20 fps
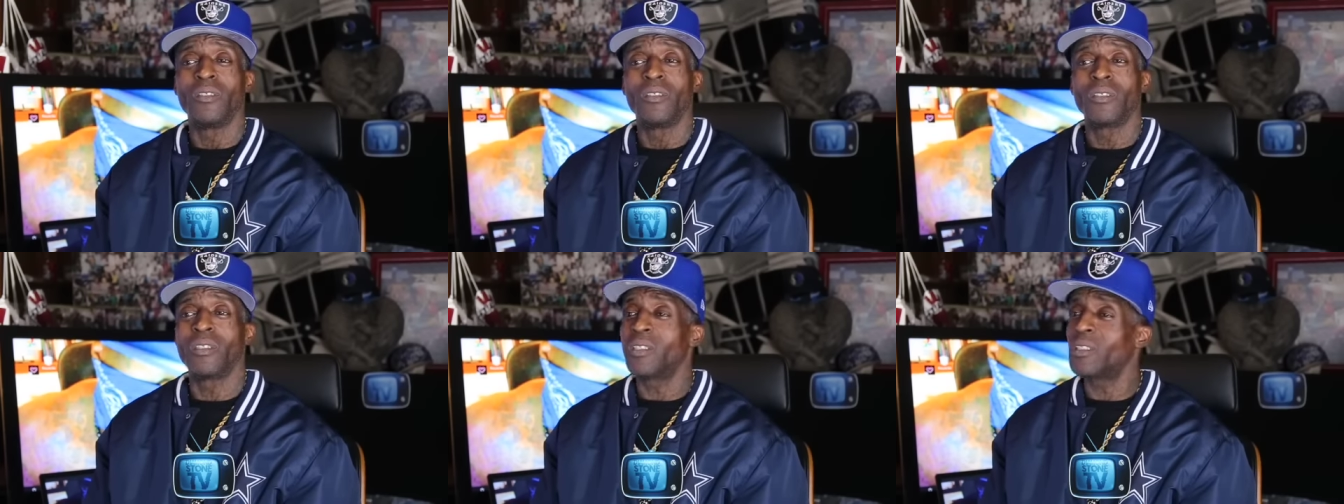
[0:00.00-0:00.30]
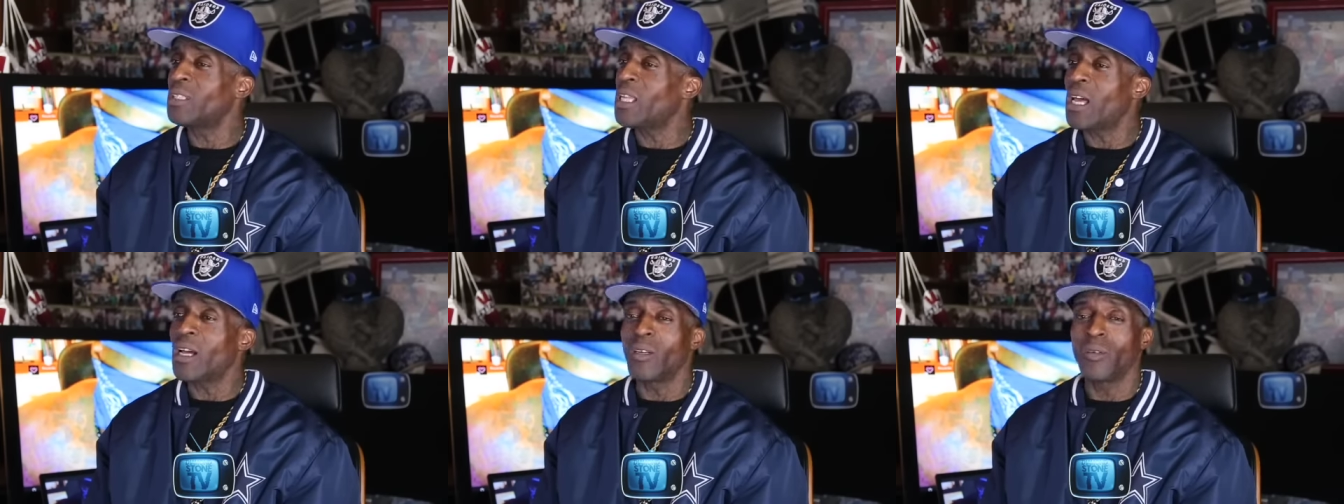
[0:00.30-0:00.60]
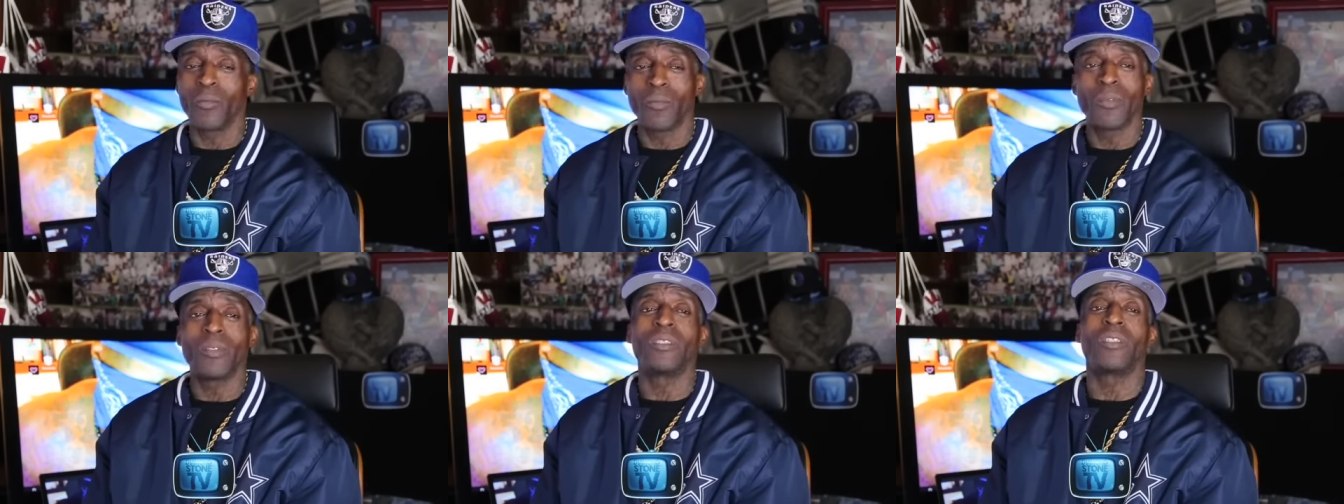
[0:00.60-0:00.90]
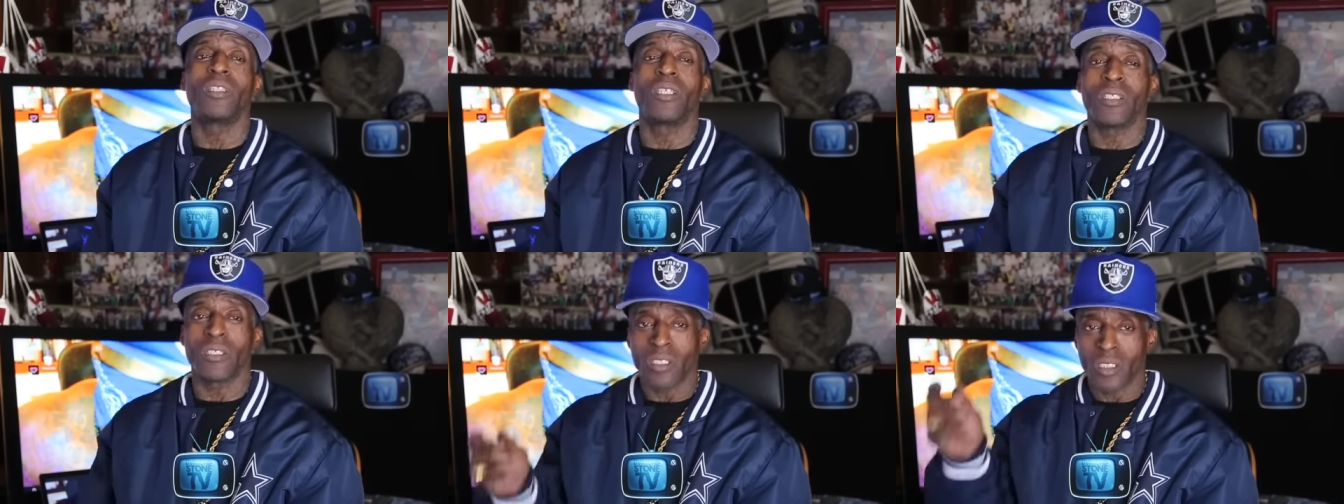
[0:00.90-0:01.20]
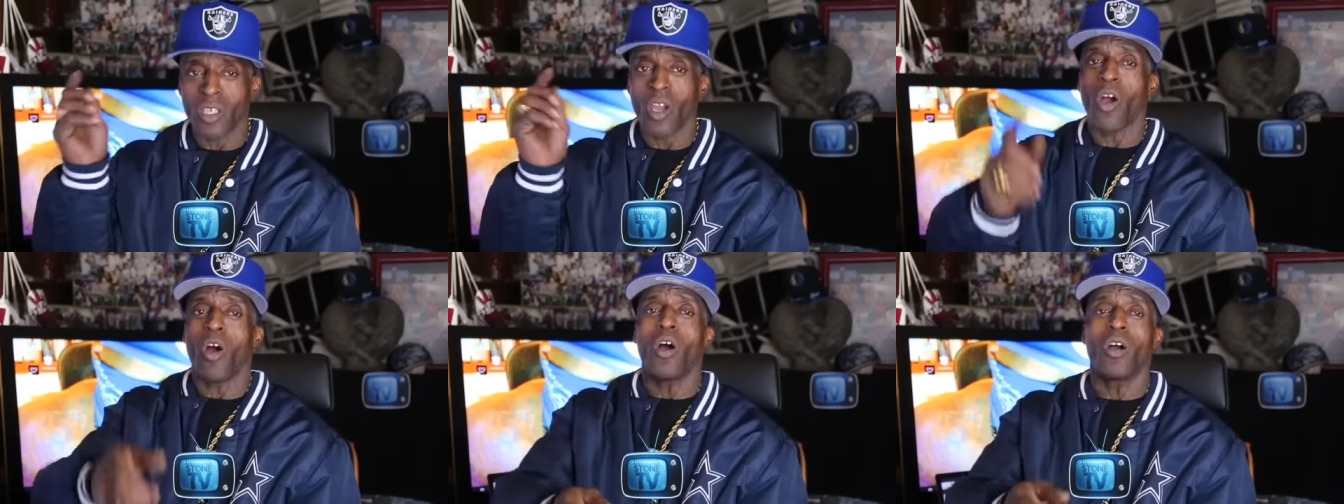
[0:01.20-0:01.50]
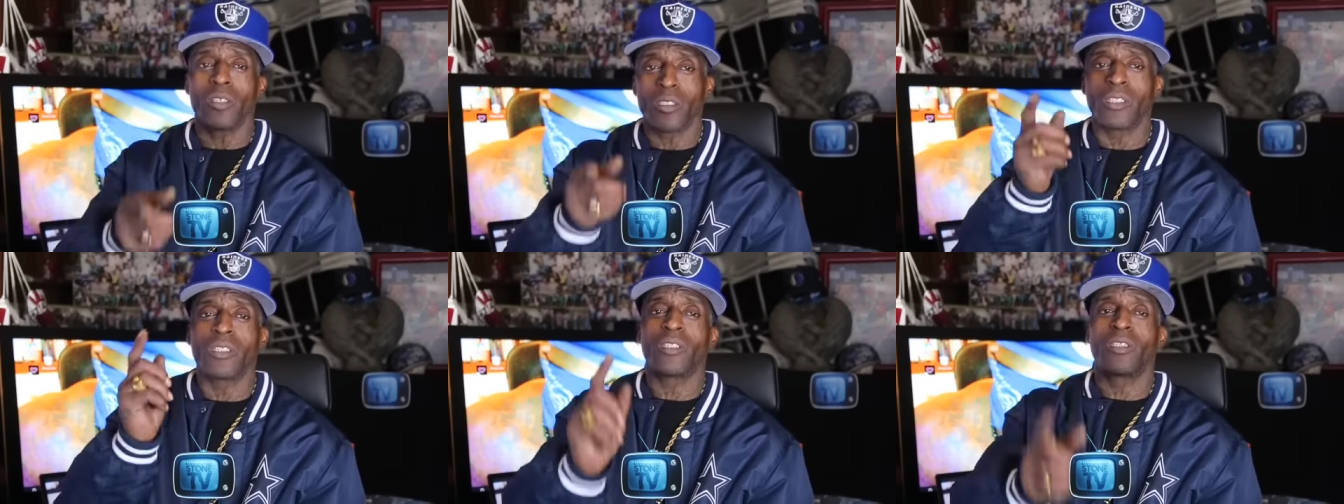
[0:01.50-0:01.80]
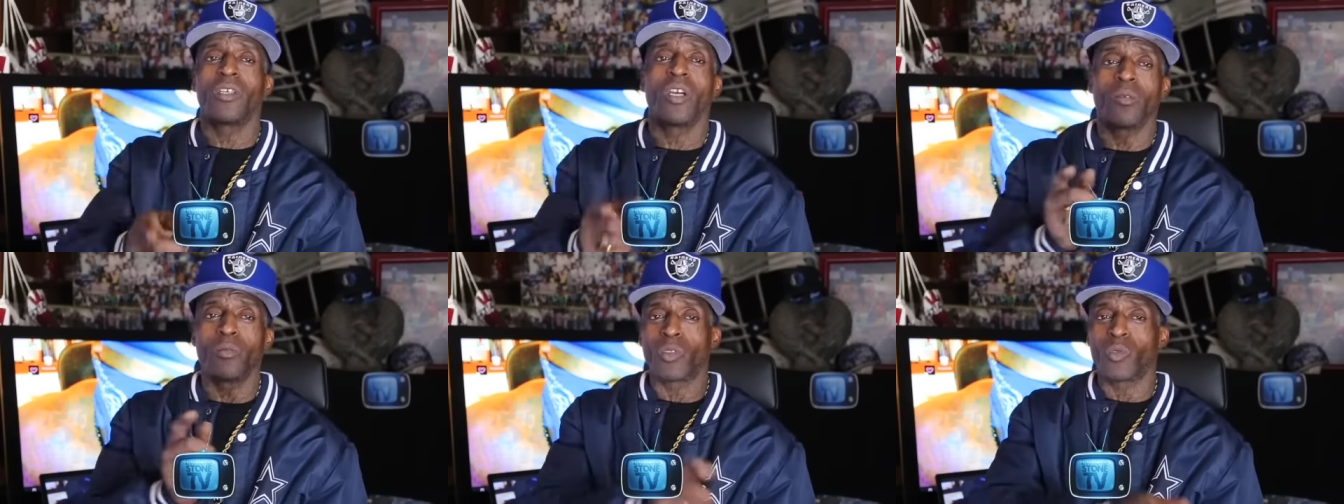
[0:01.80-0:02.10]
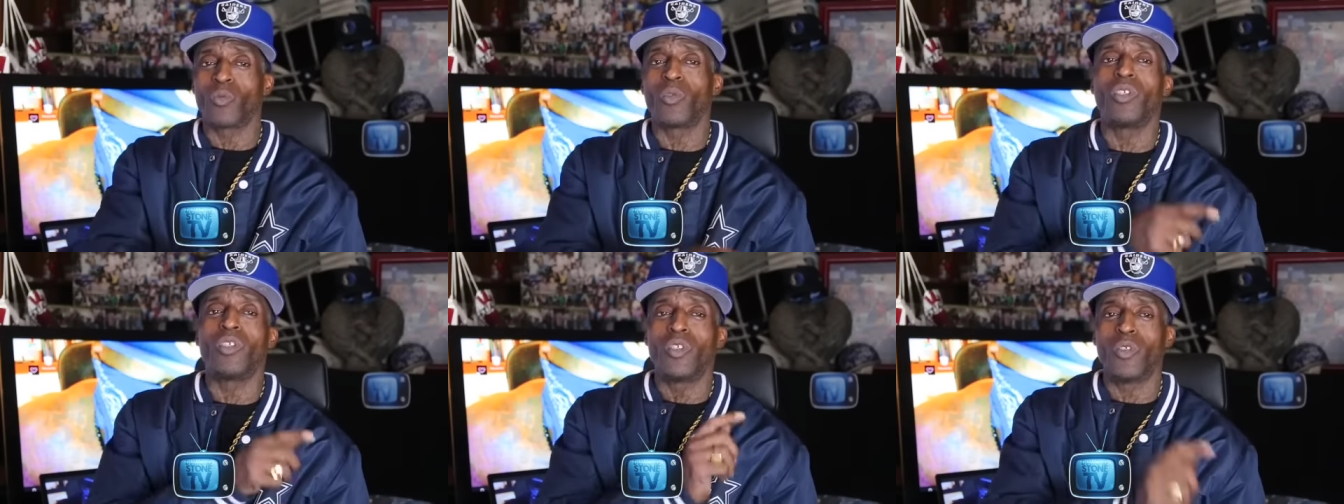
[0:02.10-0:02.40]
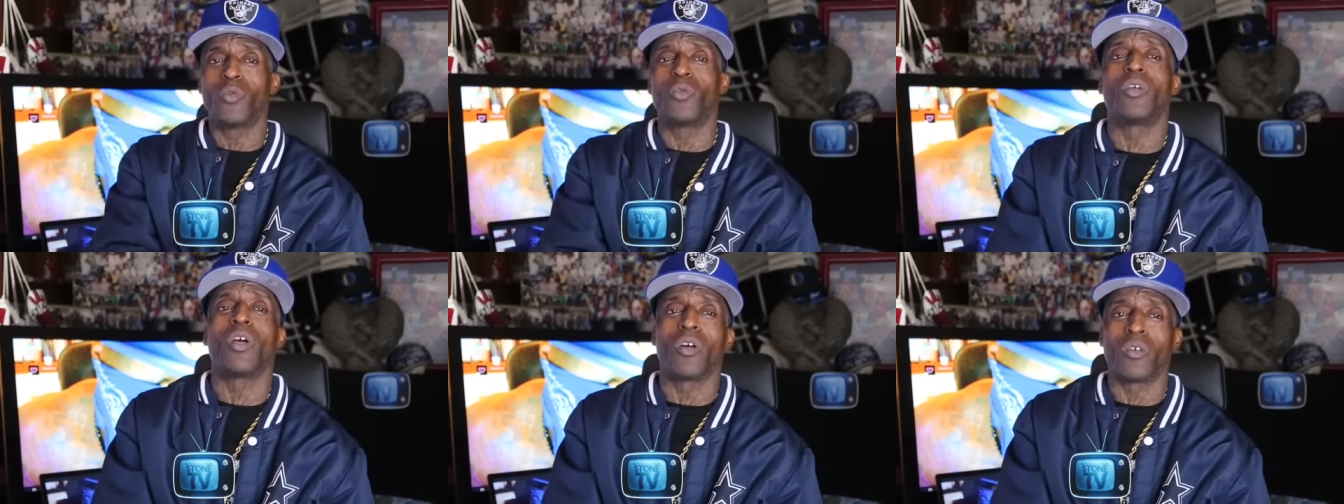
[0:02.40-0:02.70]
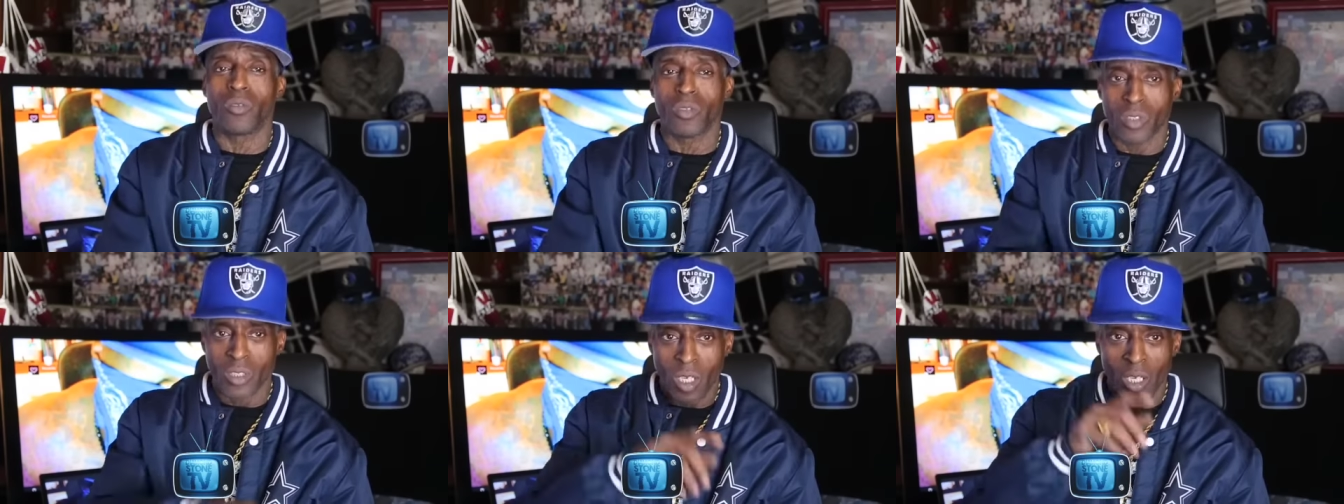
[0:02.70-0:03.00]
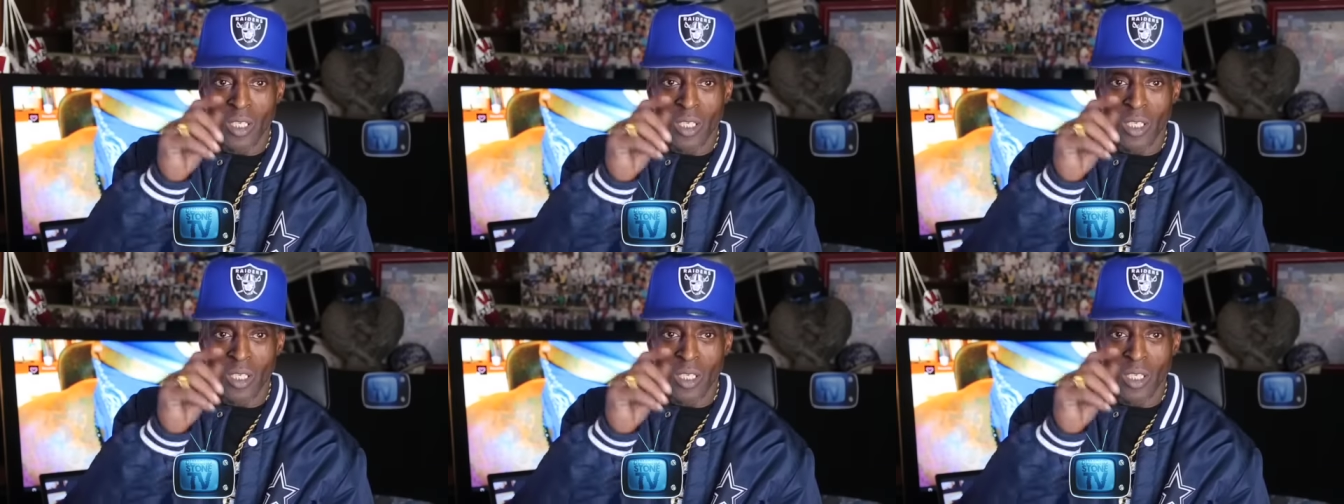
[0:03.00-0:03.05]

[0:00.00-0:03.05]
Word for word: She said, no, but God determines when you go.